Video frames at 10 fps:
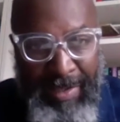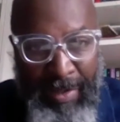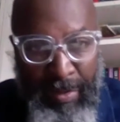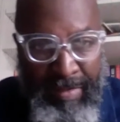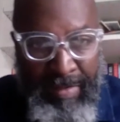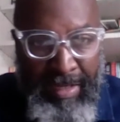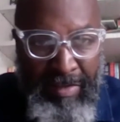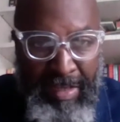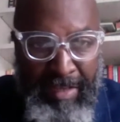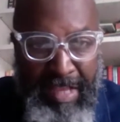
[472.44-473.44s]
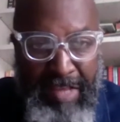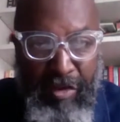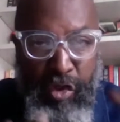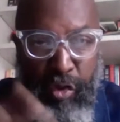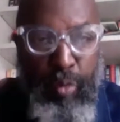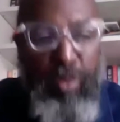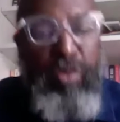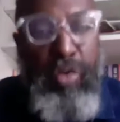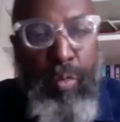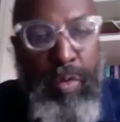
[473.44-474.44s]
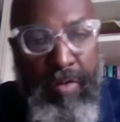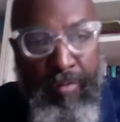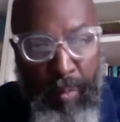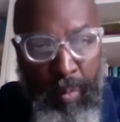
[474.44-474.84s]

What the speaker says: You know what I'm saying? It's like things are sold to you in different